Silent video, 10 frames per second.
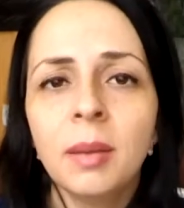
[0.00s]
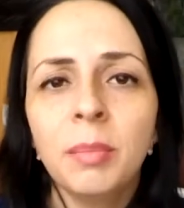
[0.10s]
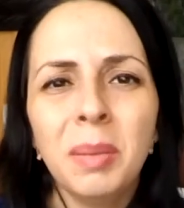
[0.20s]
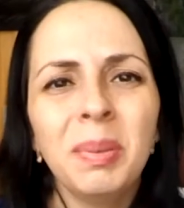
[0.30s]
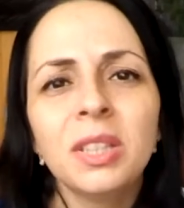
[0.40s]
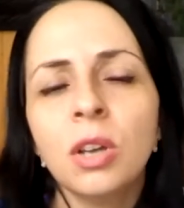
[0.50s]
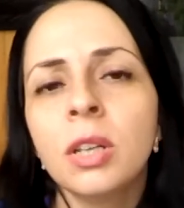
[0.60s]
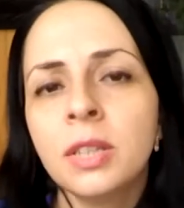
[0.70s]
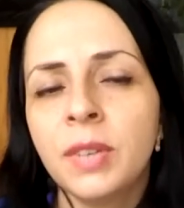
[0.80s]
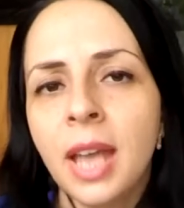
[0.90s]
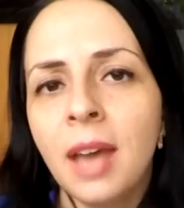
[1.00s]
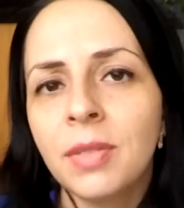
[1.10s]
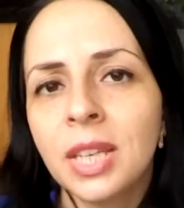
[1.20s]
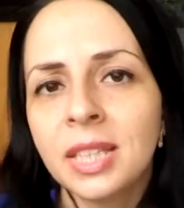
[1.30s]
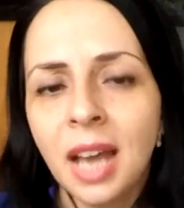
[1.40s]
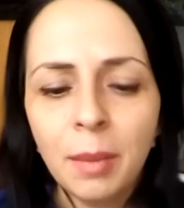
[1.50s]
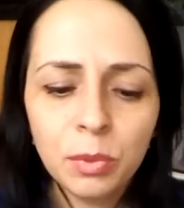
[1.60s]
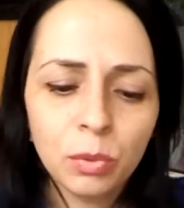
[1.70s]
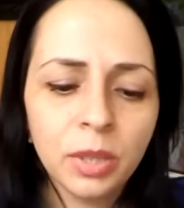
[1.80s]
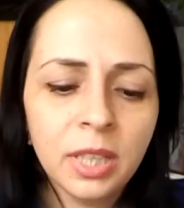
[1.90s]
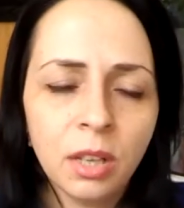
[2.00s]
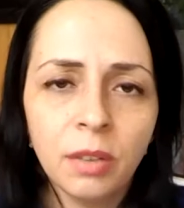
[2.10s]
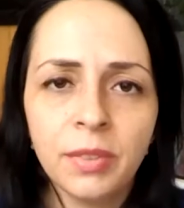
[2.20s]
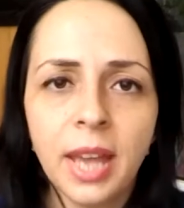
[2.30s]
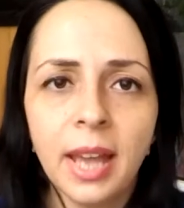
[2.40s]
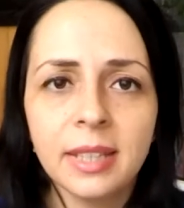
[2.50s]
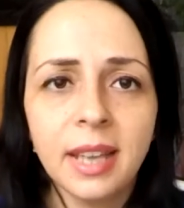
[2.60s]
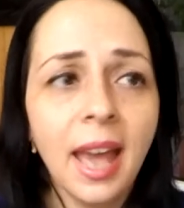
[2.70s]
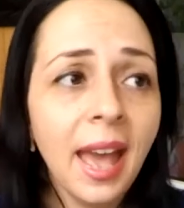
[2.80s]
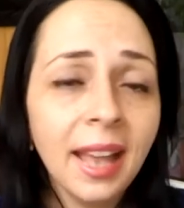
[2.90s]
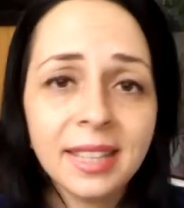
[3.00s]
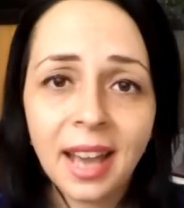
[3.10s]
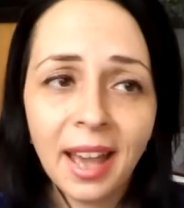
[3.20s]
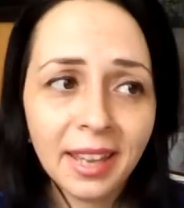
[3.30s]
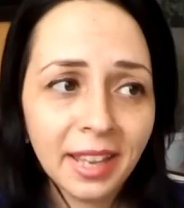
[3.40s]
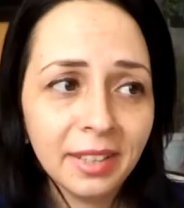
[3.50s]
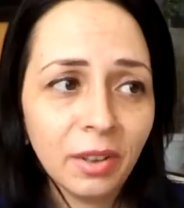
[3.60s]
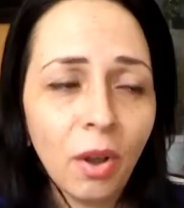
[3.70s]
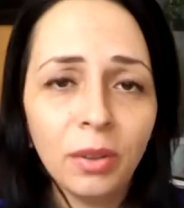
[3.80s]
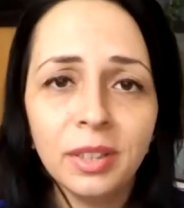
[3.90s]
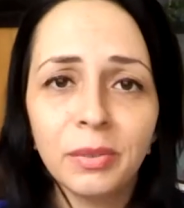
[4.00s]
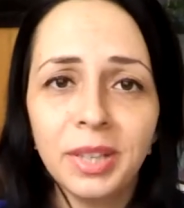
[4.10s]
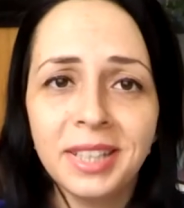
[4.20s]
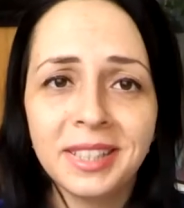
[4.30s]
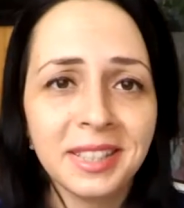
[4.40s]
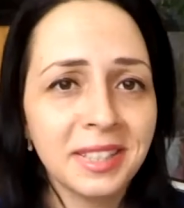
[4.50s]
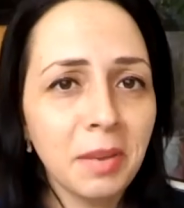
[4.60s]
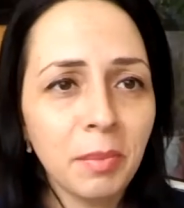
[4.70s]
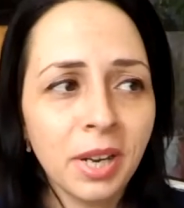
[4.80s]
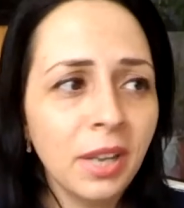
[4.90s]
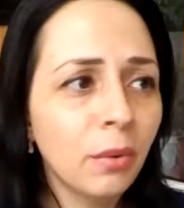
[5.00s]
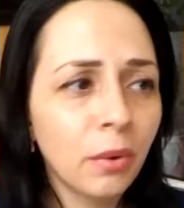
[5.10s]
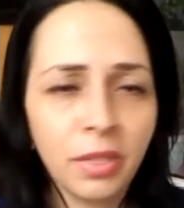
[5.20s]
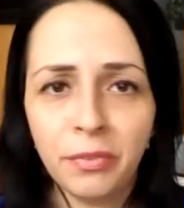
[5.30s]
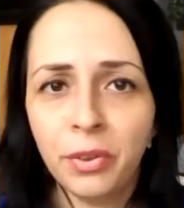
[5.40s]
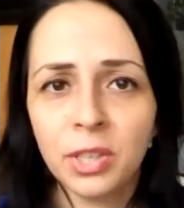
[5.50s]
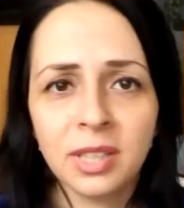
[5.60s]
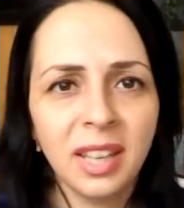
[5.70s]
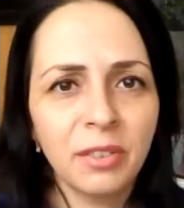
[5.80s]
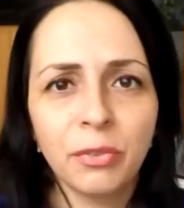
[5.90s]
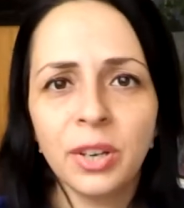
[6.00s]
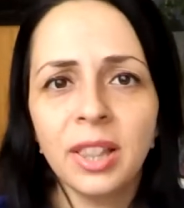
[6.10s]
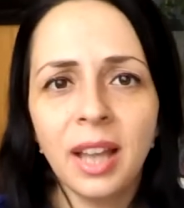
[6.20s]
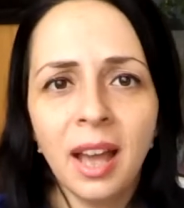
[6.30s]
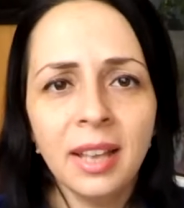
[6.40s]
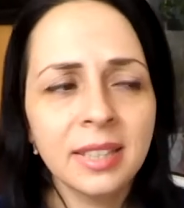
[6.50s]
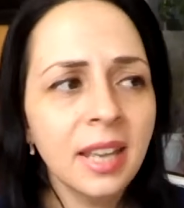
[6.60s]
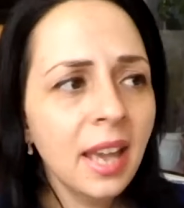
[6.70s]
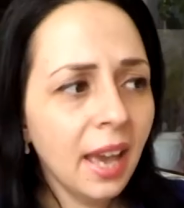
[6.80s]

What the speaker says: people don't even have the time to read all of that, and I can only read the summary or the first like 3 lines,